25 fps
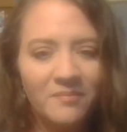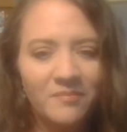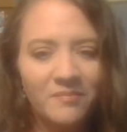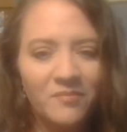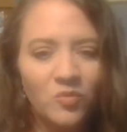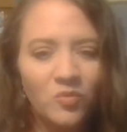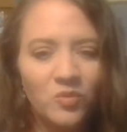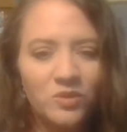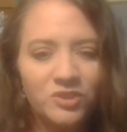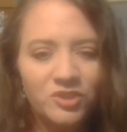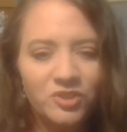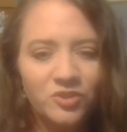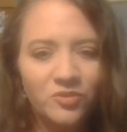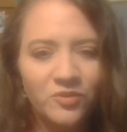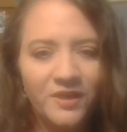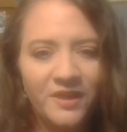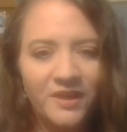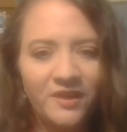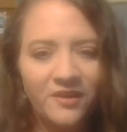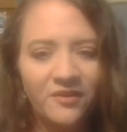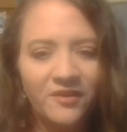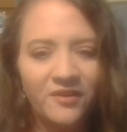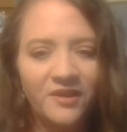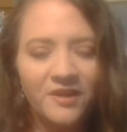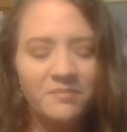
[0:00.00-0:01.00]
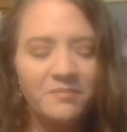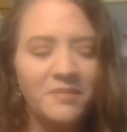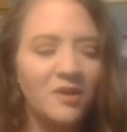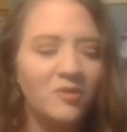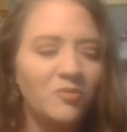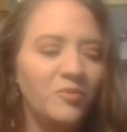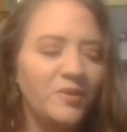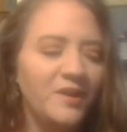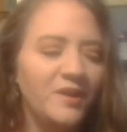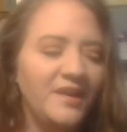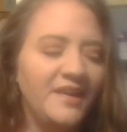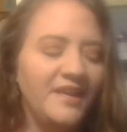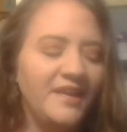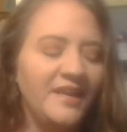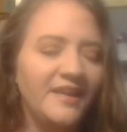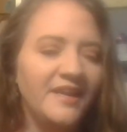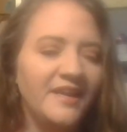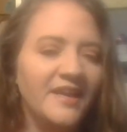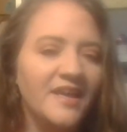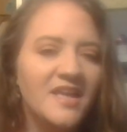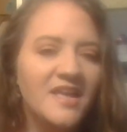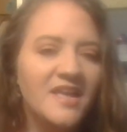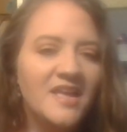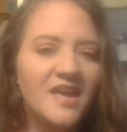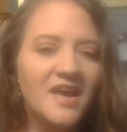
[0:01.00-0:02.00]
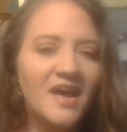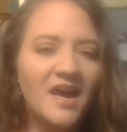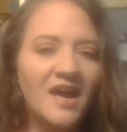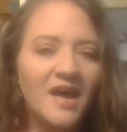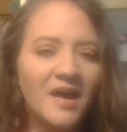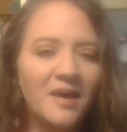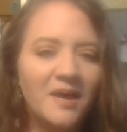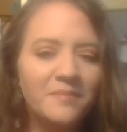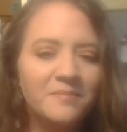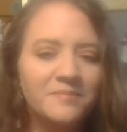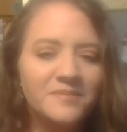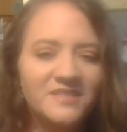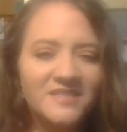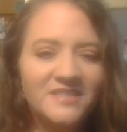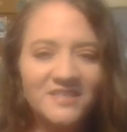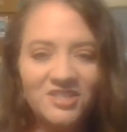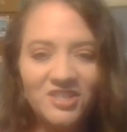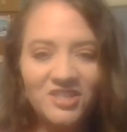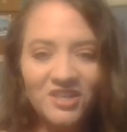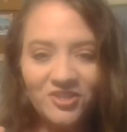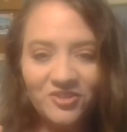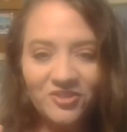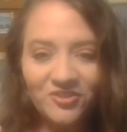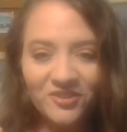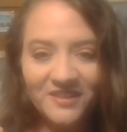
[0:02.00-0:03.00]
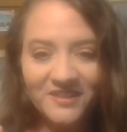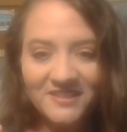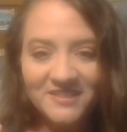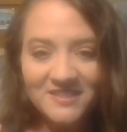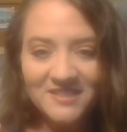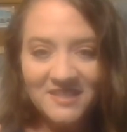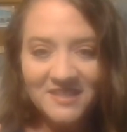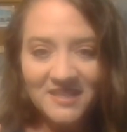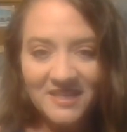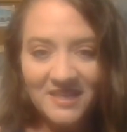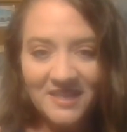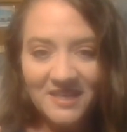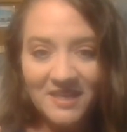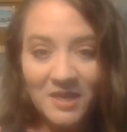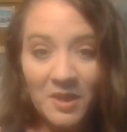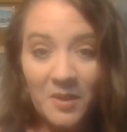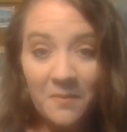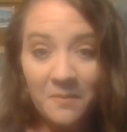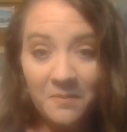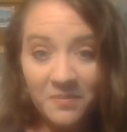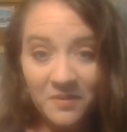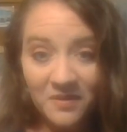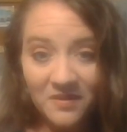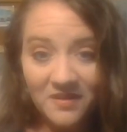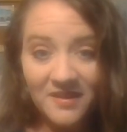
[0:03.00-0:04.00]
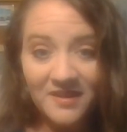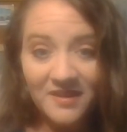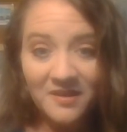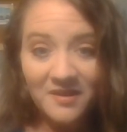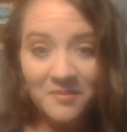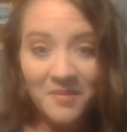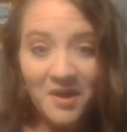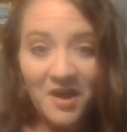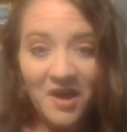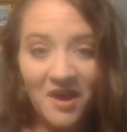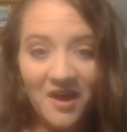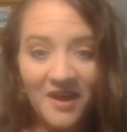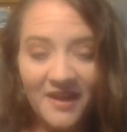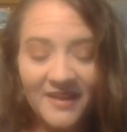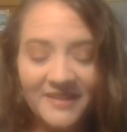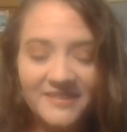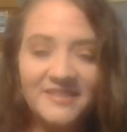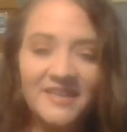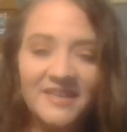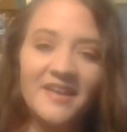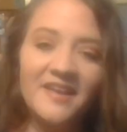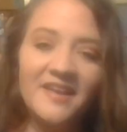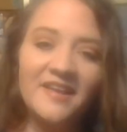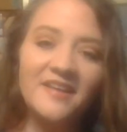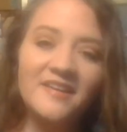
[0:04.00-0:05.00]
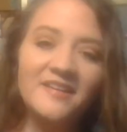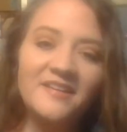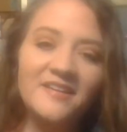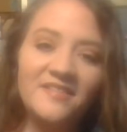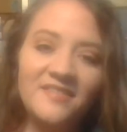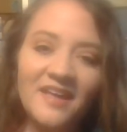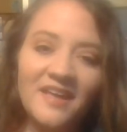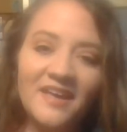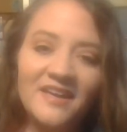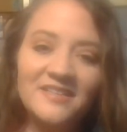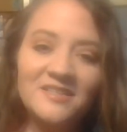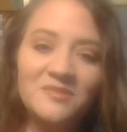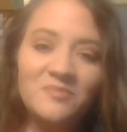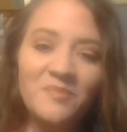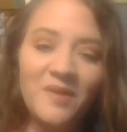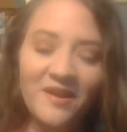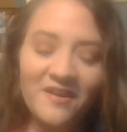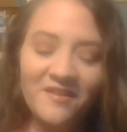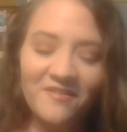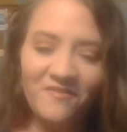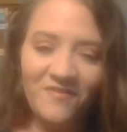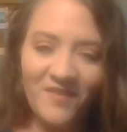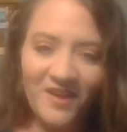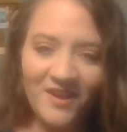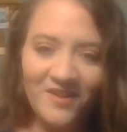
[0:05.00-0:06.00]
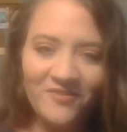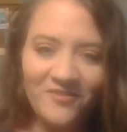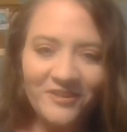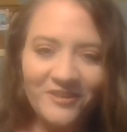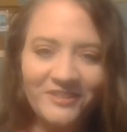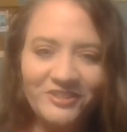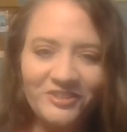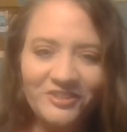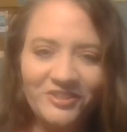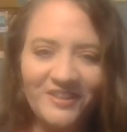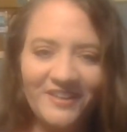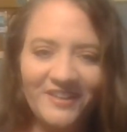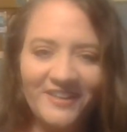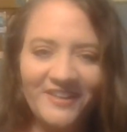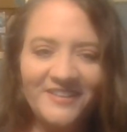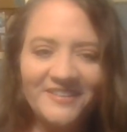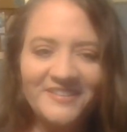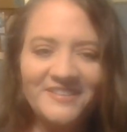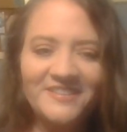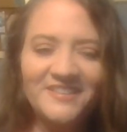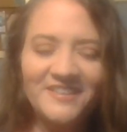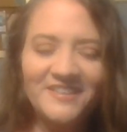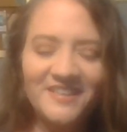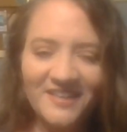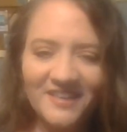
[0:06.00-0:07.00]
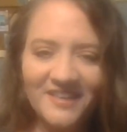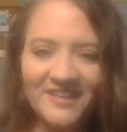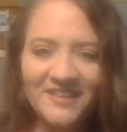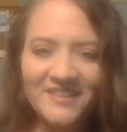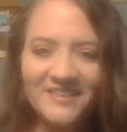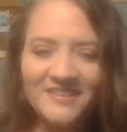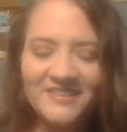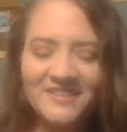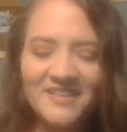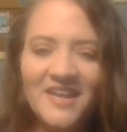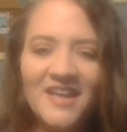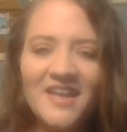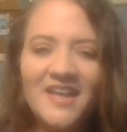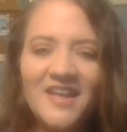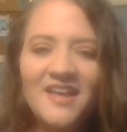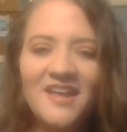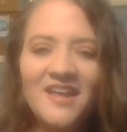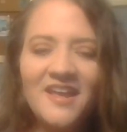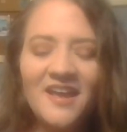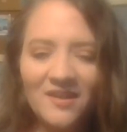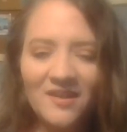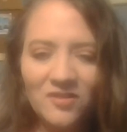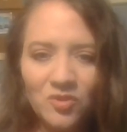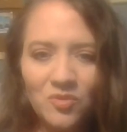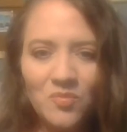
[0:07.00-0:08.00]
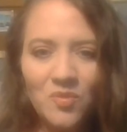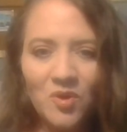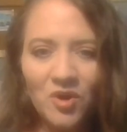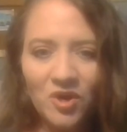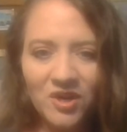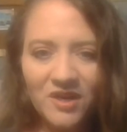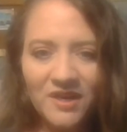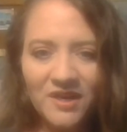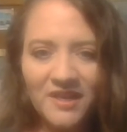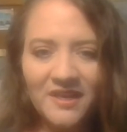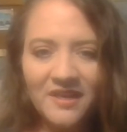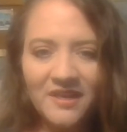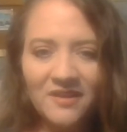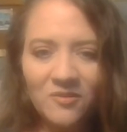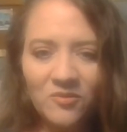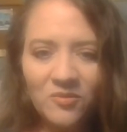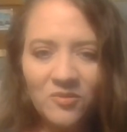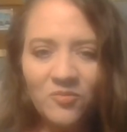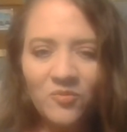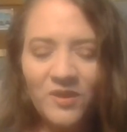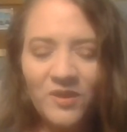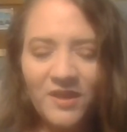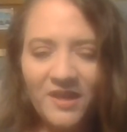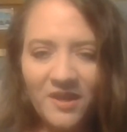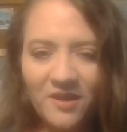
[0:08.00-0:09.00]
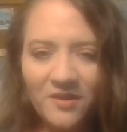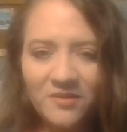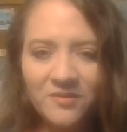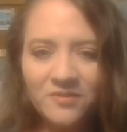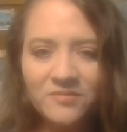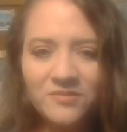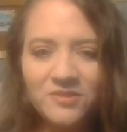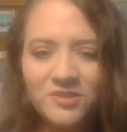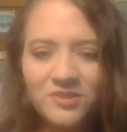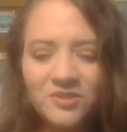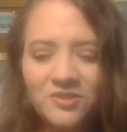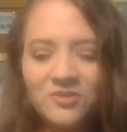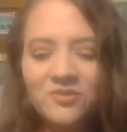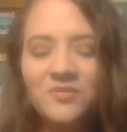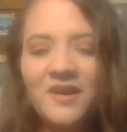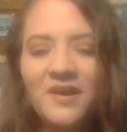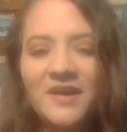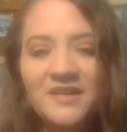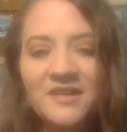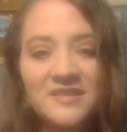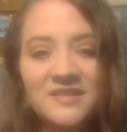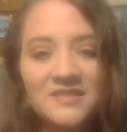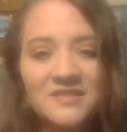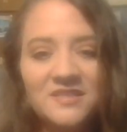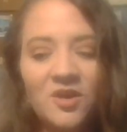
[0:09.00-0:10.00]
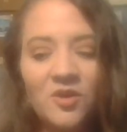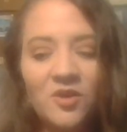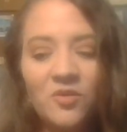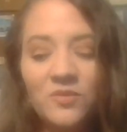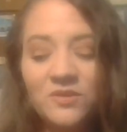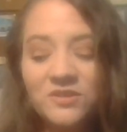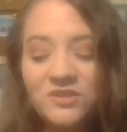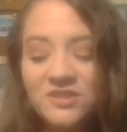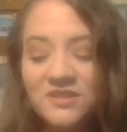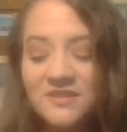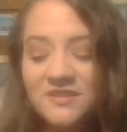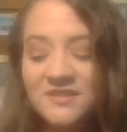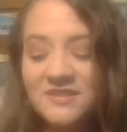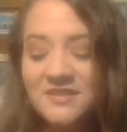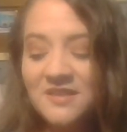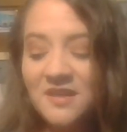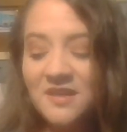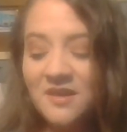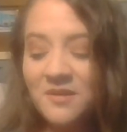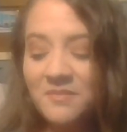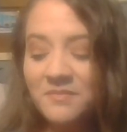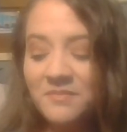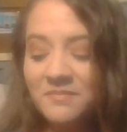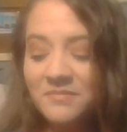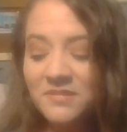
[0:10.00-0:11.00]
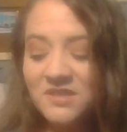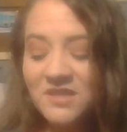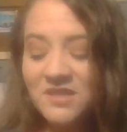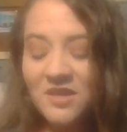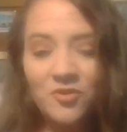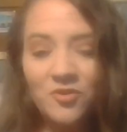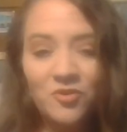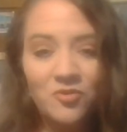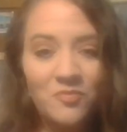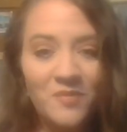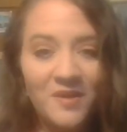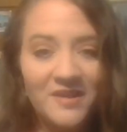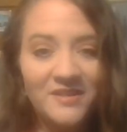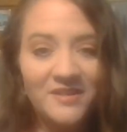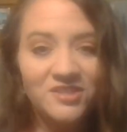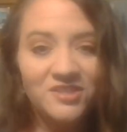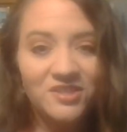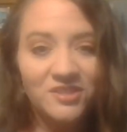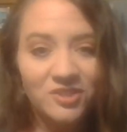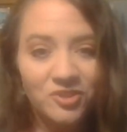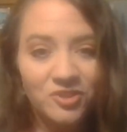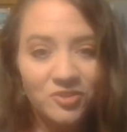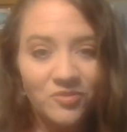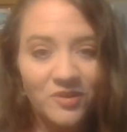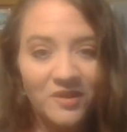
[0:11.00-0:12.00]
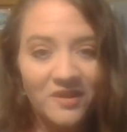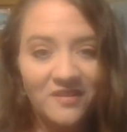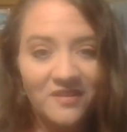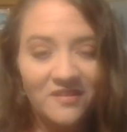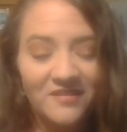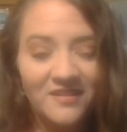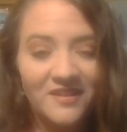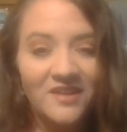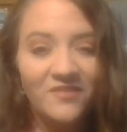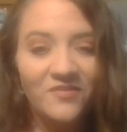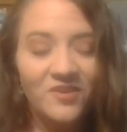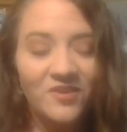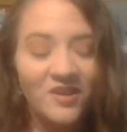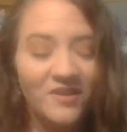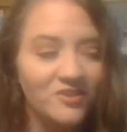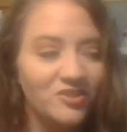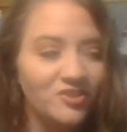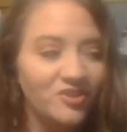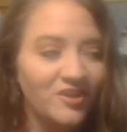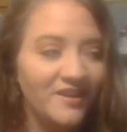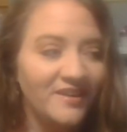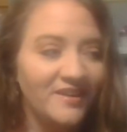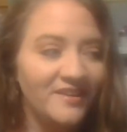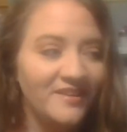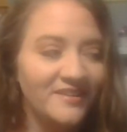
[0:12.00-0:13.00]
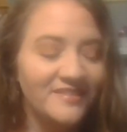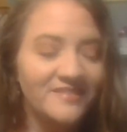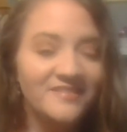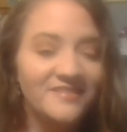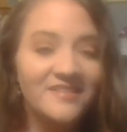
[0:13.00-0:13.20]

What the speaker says: which you'll hear in my reading, CJ drinks the Blenheim Hot, and that is my favorite drink to get at the market when we go to Edisto, which is some Southern made ginger ale. And if you haven't tried it,